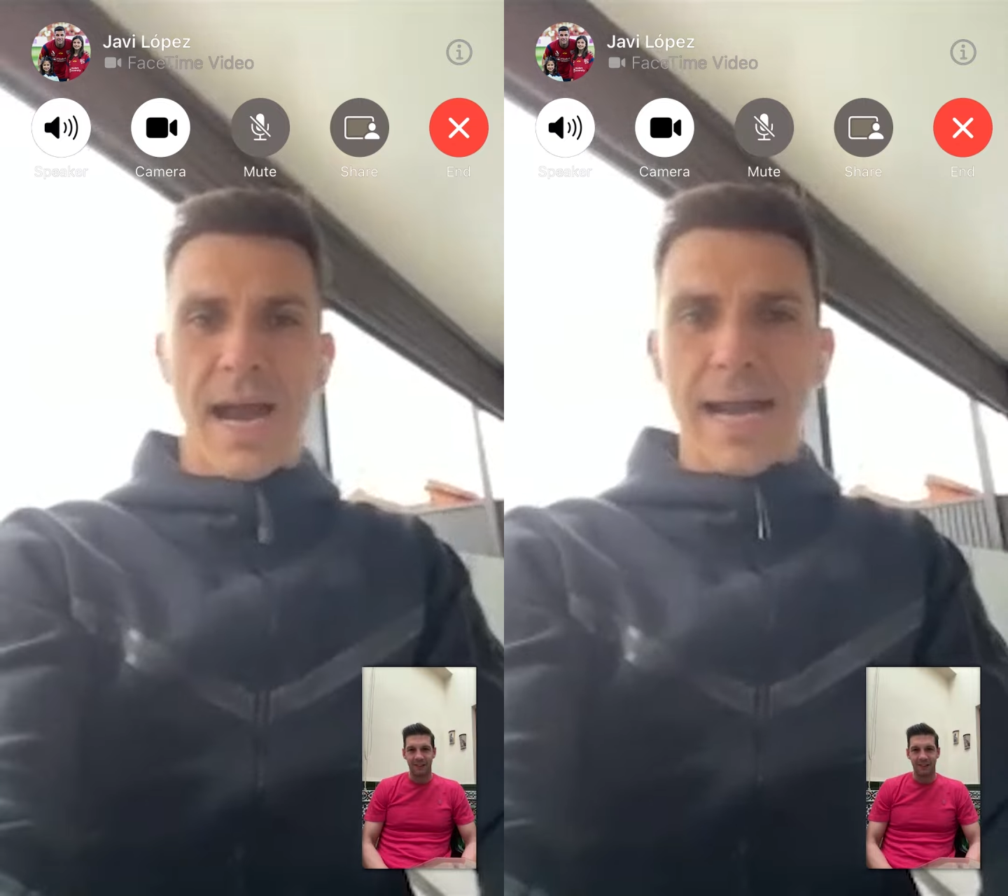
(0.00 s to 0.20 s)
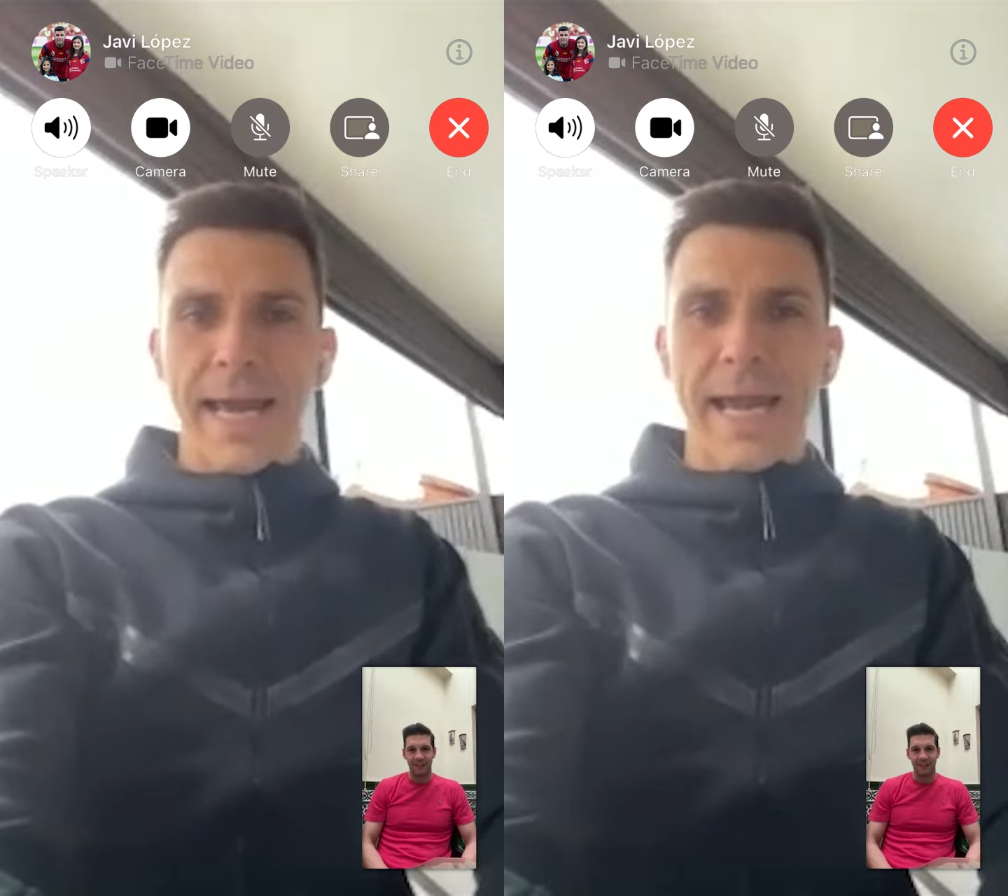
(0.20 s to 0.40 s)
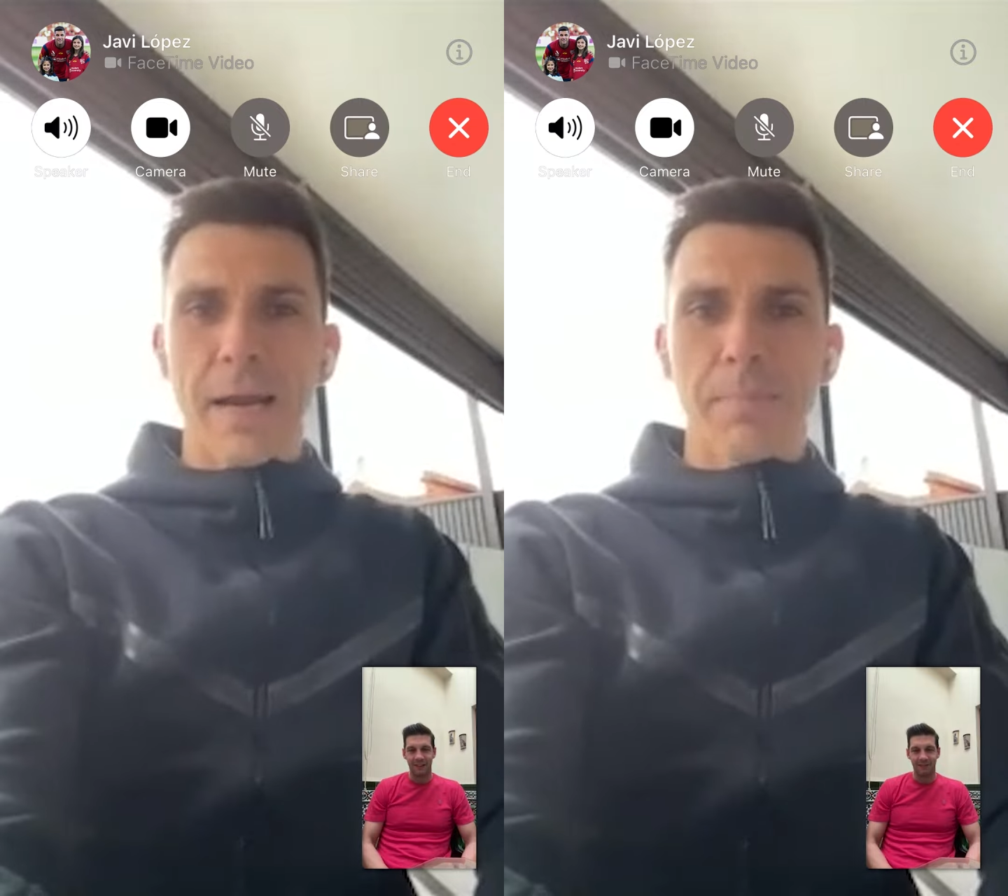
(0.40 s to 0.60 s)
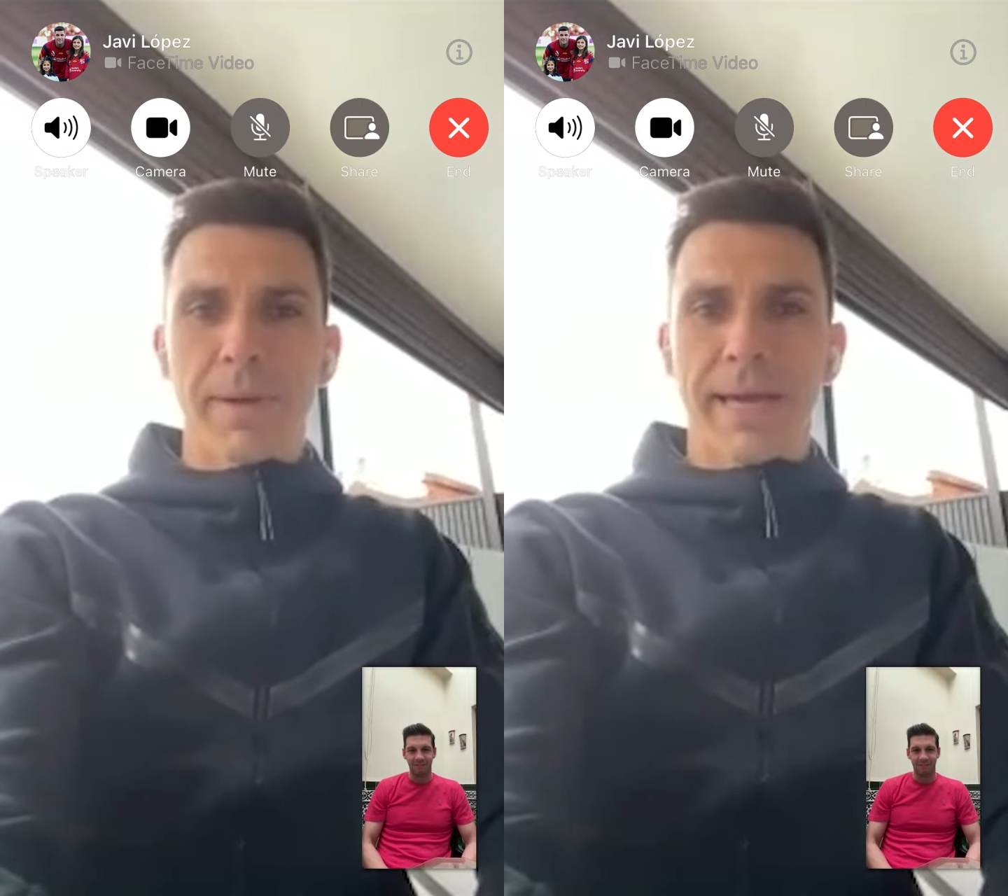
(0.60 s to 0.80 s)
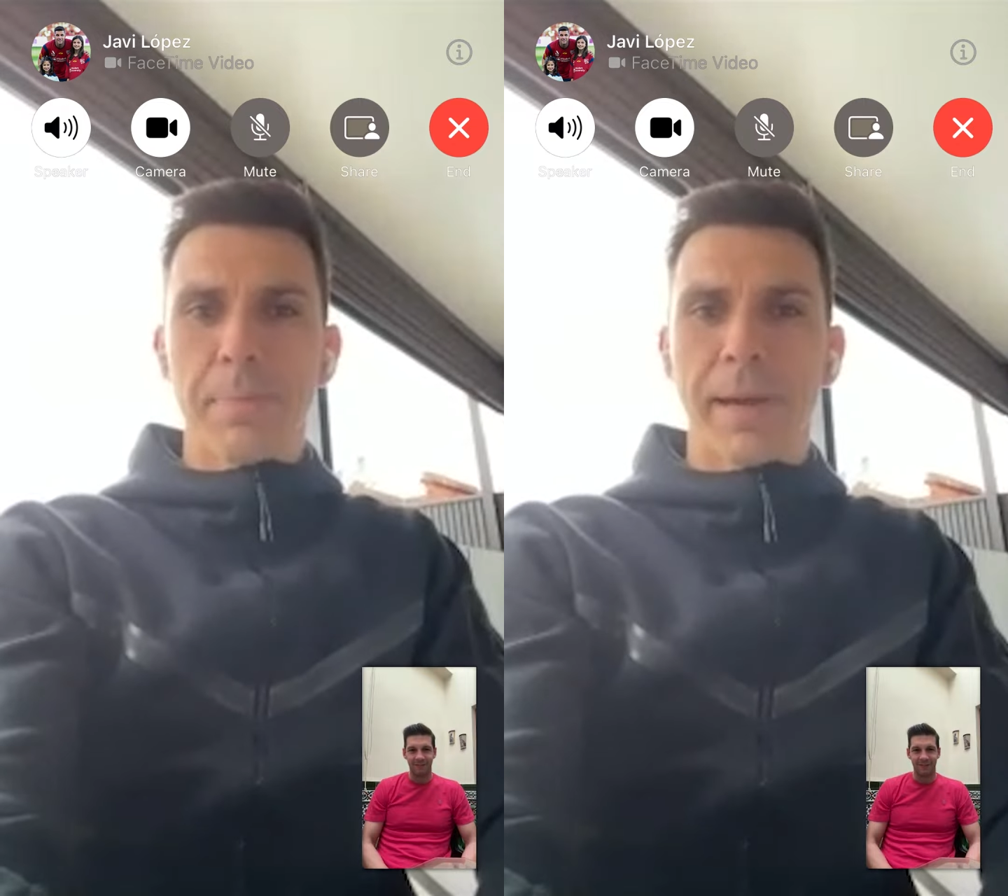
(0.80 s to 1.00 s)
and help
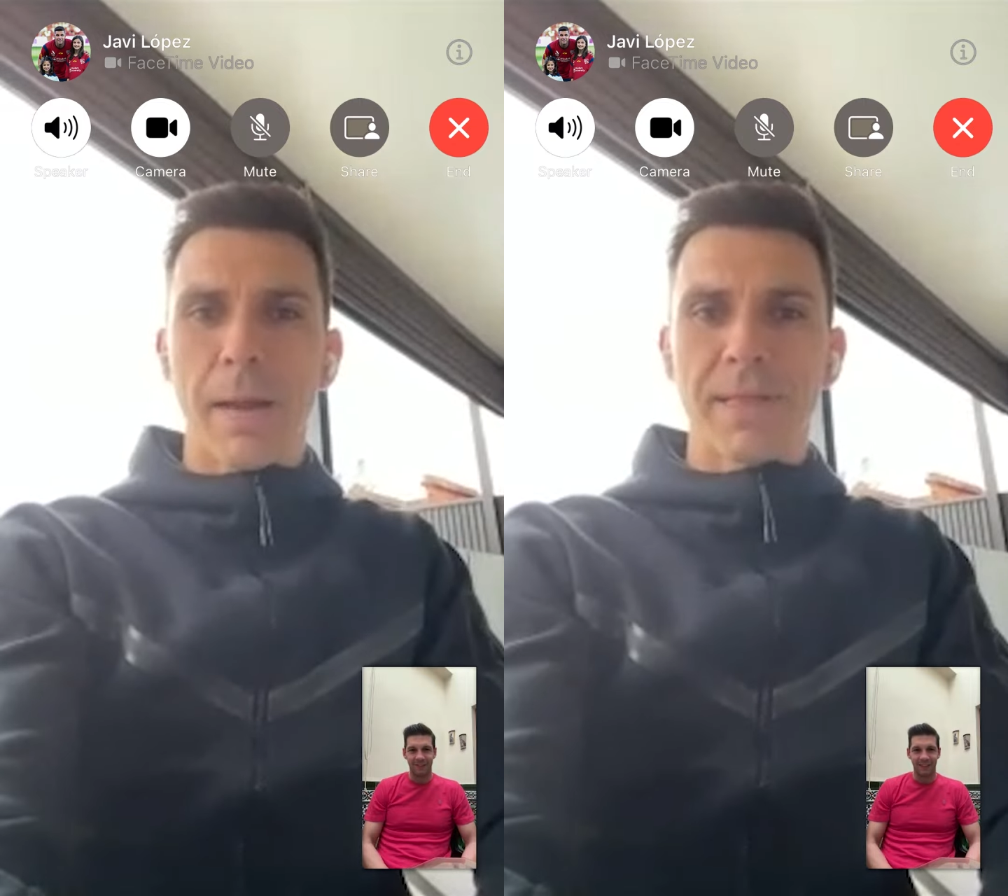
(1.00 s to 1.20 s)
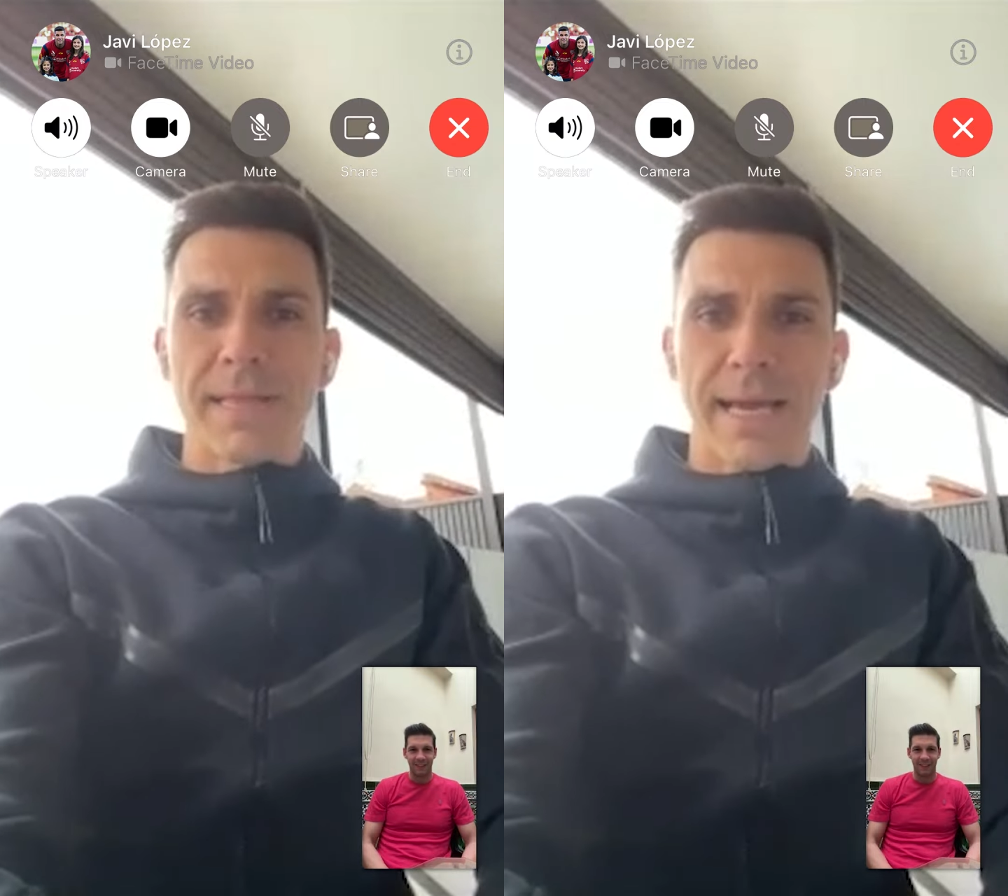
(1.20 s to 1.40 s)
keep helping